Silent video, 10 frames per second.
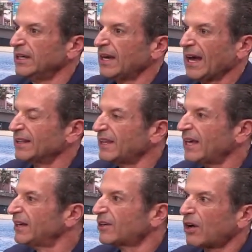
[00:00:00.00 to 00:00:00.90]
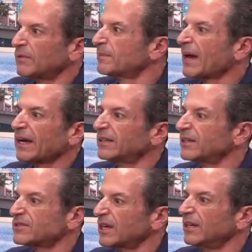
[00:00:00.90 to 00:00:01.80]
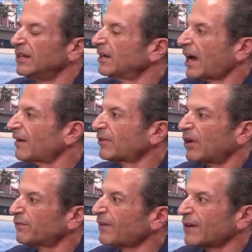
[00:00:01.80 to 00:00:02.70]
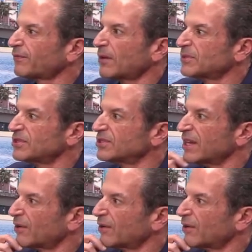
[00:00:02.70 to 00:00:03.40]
and they call me back and they say, I've called 5 pharmacies, they don't